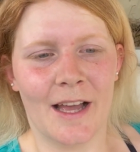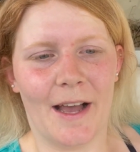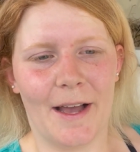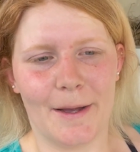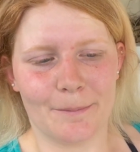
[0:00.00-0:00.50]

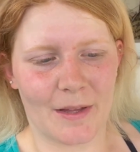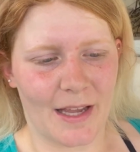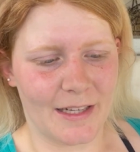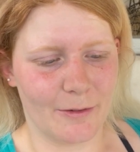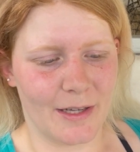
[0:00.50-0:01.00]

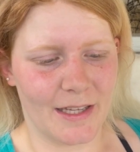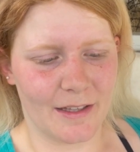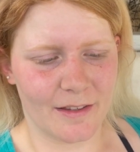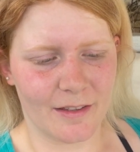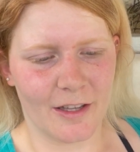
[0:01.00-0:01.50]

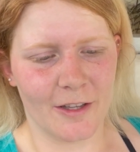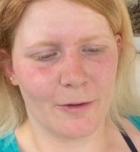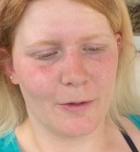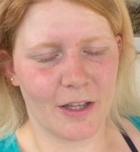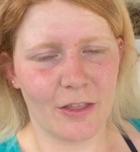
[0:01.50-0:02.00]
Anyway,
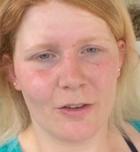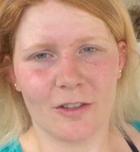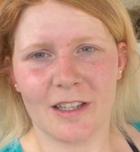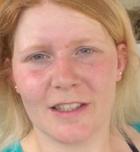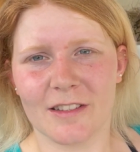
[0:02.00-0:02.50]
so I
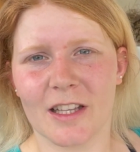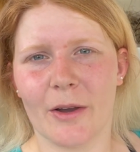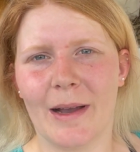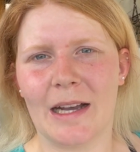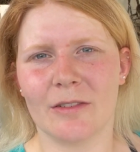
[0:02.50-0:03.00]
thought let's
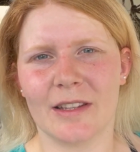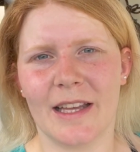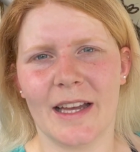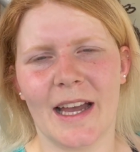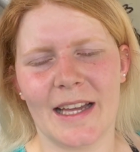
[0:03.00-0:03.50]
go out
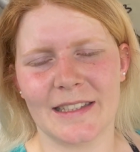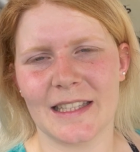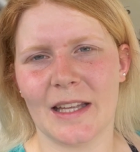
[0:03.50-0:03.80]
there and